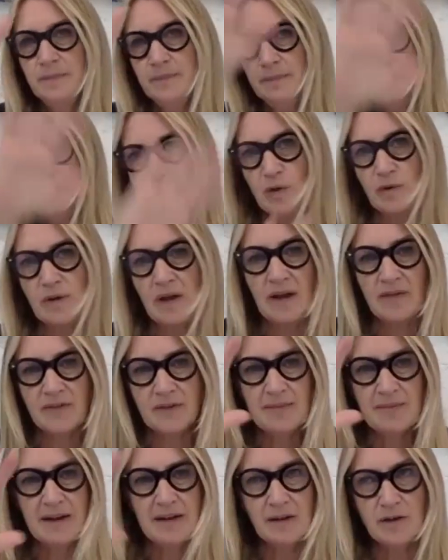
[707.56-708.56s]
you cut the
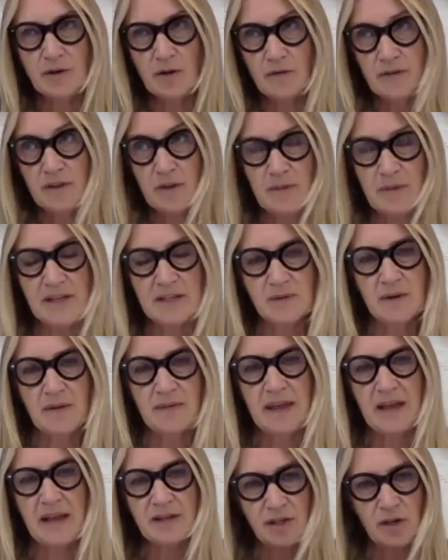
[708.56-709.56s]
middle and often the bits around
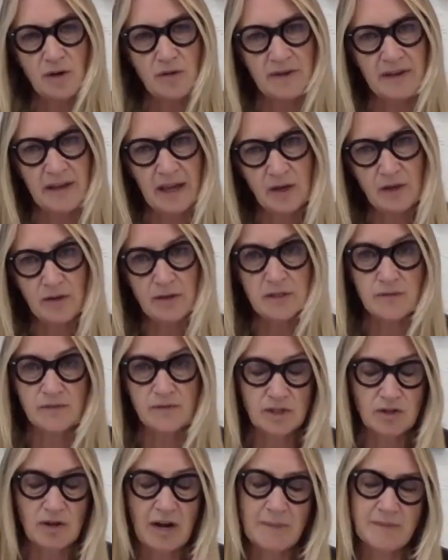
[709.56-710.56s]
the edge, they often get used for
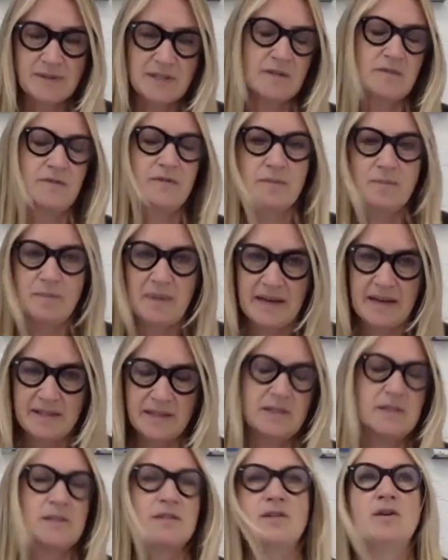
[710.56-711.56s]
straps and for bases
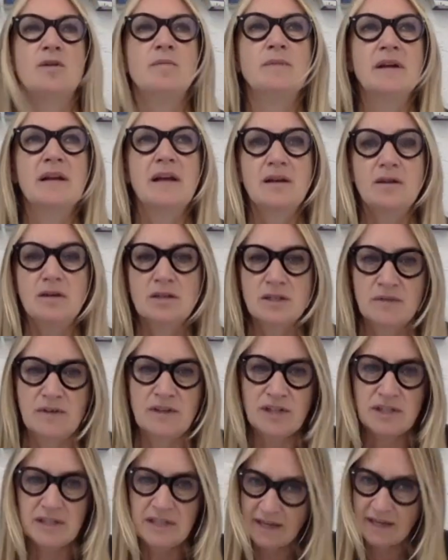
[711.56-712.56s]
and so on, but a lot of it
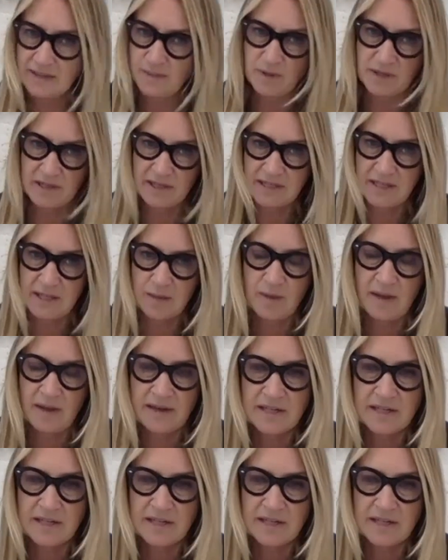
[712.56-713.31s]
just gets put into the bin.